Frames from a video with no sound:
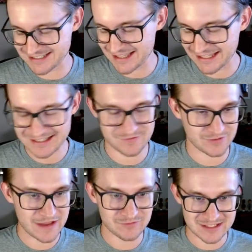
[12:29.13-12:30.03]
I think it's
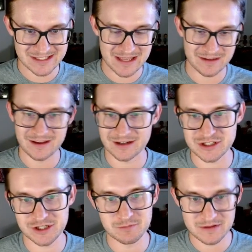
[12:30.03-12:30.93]
safe to say the Nuggets
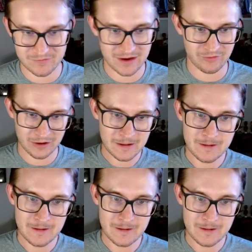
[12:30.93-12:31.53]
should be favored